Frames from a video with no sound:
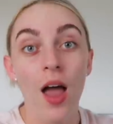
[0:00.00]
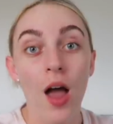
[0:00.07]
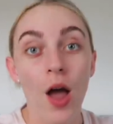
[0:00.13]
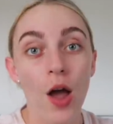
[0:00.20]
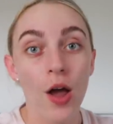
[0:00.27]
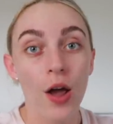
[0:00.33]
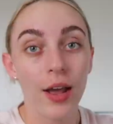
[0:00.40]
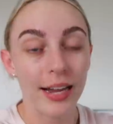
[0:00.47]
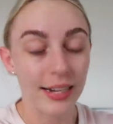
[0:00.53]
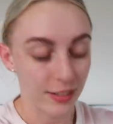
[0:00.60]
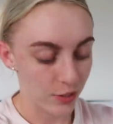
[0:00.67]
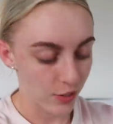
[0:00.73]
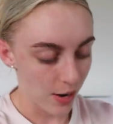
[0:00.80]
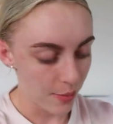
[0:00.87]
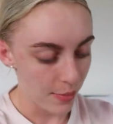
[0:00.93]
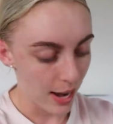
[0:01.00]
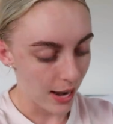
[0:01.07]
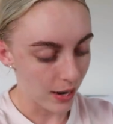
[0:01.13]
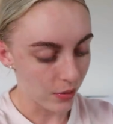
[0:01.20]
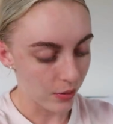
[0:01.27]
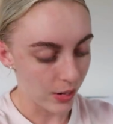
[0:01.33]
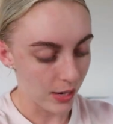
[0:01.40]
Her Instagram
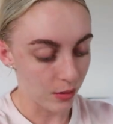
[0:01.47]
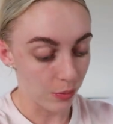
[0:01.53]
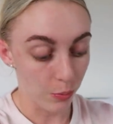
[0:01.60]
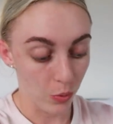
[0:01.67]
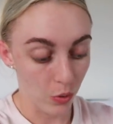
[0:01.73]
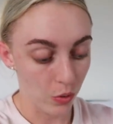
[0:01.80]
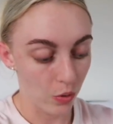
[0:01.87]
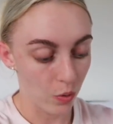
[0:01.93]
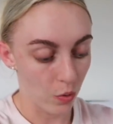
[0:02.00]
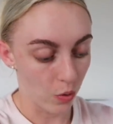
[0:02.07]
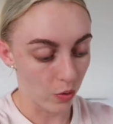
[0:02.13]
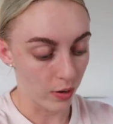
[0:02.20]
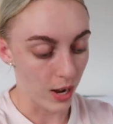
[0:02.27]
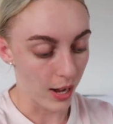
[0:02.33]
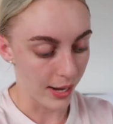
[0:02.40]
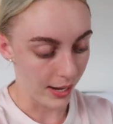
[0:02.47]
handle is Moon Aura